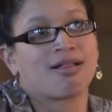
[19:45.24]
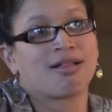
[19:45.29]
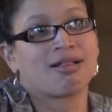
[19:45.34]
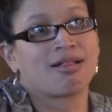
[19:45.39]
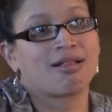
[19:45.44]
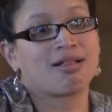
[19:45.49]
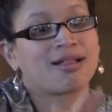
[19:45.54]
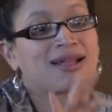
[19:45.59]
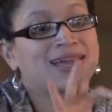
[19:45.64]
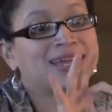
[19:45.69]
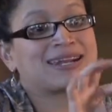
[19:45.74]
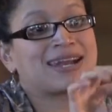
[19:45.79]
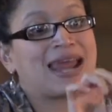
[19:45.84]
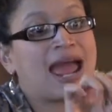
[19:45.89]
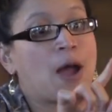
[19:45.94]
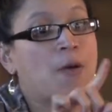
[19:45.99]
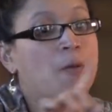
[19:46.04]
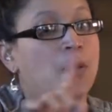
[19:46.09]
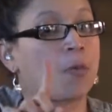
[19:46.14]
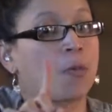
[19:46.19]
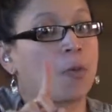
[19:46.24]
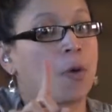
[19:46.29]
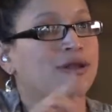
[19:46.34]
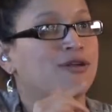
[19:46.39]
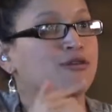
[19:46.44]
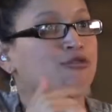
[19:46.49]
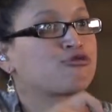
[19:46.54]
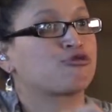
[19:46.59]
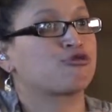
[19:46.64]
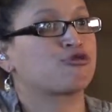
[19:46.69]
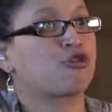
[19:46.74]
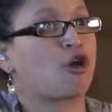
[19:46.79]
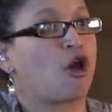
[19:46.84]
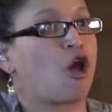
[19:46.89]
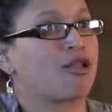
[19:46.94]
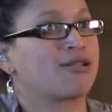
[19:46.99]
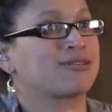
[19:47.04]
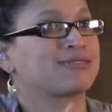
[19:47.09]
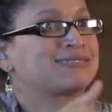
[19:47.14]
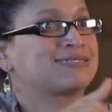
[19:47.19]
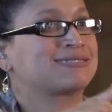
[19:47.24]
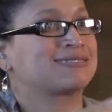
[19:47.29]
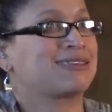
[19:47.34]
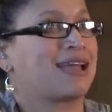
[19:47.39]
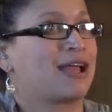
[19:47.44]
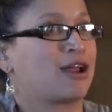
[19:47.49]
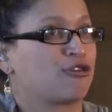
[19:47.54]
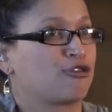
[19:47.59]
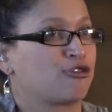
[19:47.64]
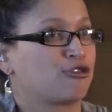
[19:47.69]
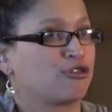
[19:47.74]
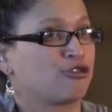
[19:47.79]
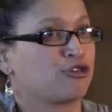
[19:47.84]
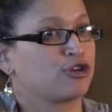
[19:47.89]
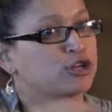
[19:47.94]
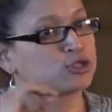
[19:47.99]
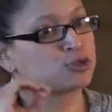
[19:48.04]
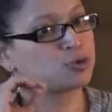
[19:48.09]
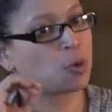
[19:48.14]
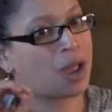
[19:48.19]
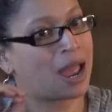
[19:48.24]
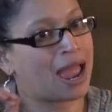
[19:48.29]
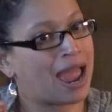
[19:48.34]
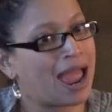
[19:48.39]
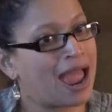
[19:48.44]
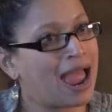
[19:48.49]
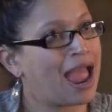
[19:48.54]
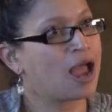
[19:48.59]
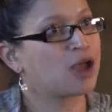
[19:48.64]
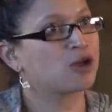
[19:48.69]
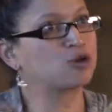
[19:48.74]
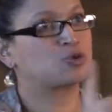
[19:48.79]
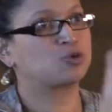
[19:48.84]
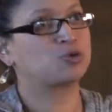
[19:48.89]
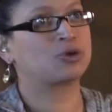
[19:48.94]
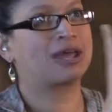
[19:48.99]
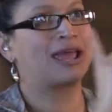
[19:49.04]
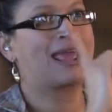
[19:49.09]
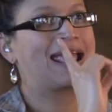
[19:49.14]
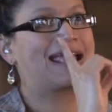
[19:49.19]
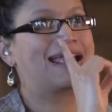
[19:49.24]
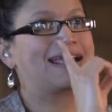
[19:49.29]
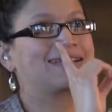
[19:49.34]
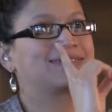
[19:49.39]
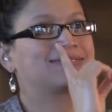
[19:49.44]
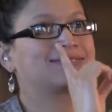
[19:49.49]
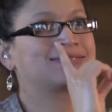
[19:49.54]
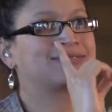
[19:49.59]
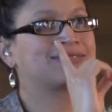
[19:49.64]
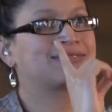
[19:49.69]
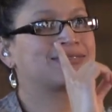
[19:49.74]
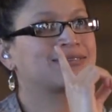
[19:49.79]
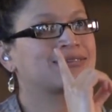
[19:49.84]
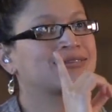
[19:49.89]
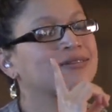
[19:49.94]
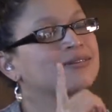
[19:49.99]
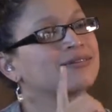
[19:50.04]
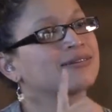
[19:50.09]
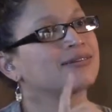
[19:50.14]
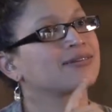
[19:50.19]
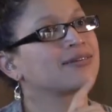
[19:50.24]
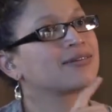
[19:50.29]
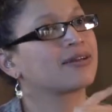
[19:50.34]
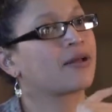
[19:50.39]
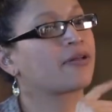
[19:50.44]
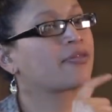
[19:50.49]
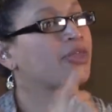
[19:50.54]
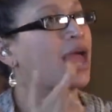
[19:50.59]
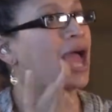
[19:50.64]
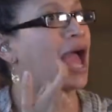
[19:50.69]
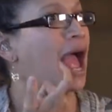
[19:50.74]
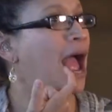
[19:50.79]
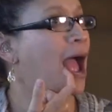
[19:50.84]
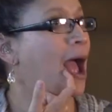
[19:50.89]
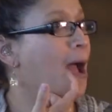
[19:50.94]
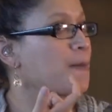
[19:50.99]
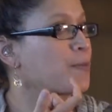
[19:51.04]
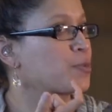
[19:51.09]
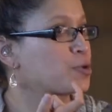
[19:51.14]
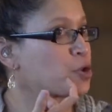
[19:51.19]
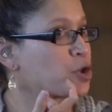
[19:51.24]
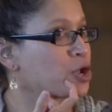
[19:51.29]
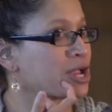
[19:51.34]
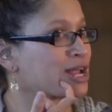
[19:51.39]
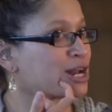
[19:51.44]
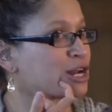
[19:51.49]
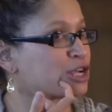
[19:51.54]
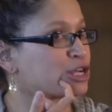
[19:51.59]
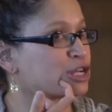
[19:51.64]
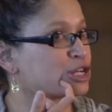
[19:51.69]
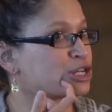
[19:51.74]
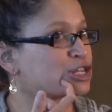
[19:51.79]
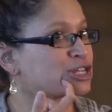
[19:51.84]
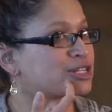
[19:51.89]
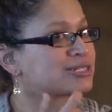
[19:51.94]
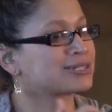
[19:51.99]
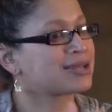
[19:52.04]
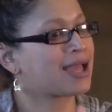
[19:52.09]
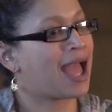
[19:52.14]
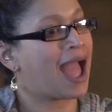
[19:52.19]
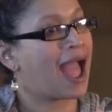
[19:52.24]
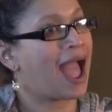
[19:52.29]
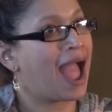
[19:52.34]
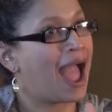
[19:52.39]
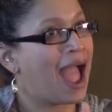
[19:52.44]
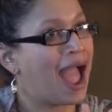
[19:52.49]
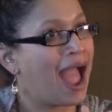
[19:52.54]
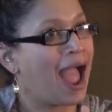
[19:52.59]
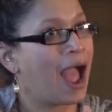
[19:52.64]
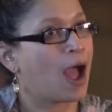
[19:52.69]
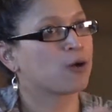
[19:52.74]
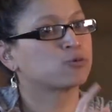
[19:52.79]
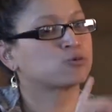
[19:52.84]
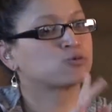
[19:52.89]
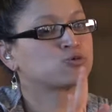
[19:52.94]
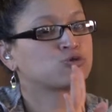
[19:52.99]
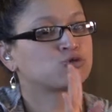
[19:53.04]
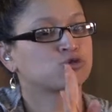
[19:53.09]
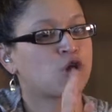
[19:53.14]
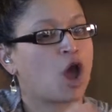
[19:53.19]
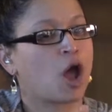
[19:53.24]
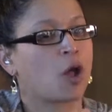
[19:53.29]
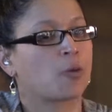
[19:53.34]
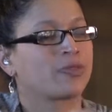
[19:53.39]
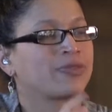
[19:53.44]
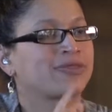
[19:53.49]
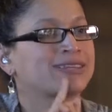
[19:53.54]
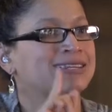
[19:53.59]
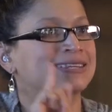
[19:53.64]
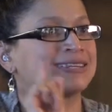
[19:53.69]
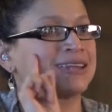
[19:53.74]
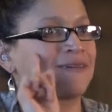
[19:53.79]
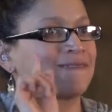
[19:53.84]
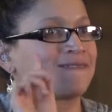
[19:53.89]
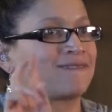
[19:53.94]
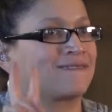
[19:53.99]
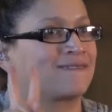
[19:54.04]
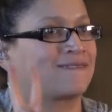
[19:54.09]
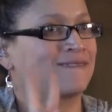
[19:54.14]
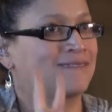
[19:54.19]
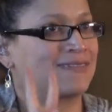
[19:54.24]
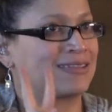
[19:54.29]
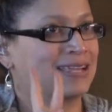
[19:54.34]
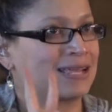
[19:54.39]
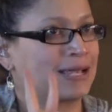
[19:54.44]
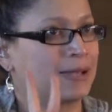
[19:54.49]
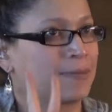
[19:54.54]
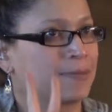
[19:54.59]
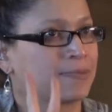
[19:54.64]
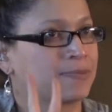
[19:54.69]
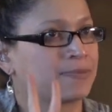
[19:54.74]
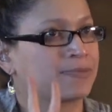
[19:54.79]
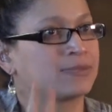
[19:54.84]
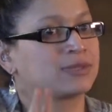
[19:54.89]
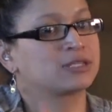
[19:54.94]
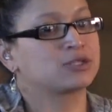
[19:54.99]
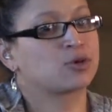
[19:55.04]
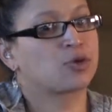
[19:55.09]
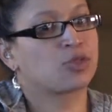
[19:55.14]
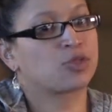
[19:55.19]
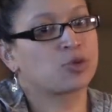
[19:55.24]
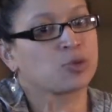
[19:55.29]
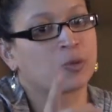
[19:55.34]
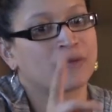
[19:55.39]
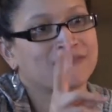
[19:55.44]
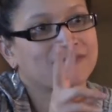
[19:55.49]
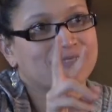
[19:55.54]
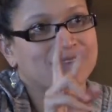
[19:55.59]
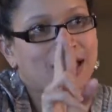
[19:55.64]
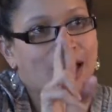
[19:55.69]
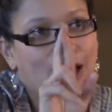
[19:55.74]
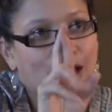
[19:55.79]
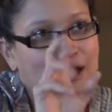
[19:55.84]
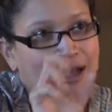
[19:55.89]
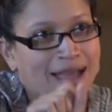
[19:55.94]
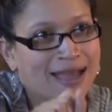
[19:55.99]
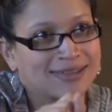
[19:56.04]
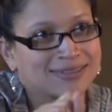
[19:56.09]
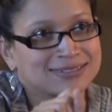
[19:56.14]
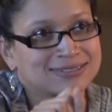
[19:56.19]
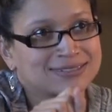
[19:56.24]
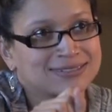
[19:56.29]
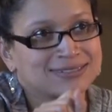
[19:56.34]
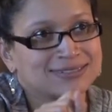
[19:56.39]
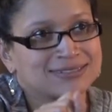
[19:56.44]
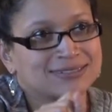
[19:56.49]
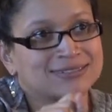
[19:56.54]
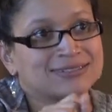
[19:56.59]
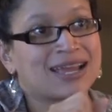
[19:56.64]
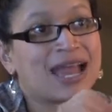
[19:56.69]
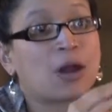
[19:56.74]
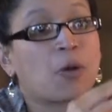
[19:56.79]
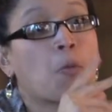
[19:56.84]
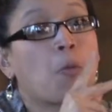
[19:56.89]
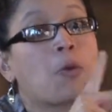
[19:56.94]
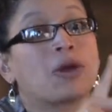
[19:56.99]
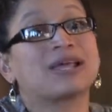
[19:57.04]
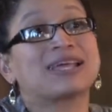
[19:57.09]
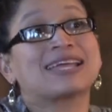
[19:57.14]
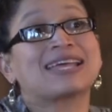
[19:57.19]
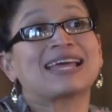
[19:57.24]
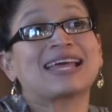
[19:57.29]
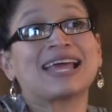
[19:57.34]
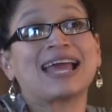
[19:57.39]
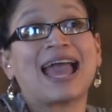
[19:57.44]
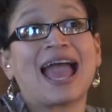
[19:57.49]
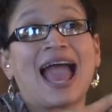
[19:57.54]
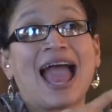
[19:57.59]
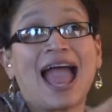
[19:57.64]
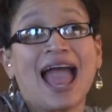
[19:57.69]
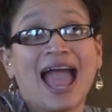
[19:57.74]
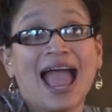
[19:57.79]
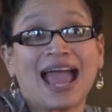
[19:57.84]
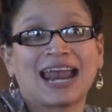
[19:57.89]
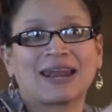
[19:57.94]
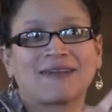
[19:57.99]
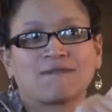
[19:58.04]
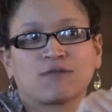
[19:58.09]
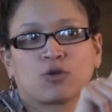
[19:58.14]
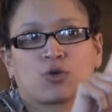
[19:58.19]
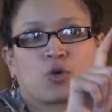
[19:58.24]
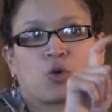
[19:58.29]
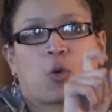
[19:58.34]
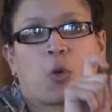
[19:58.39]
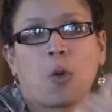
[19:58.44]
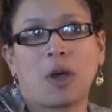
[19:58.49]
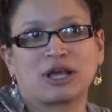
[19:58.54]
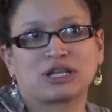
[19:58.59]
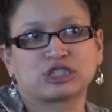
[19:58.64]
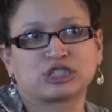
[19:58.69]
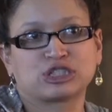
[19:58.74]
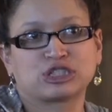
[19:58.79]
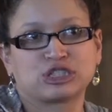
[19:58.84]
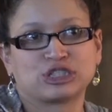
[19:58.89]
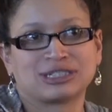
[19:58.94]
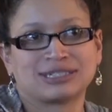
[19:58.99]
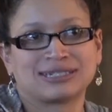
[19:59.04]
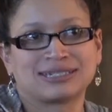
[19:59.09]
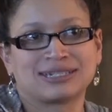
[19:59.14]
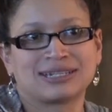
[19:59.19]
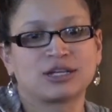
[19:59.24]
we are working with local 911 call centers to educate them on the use of video relay service and how the operators can speak with deaf victims through 911 and through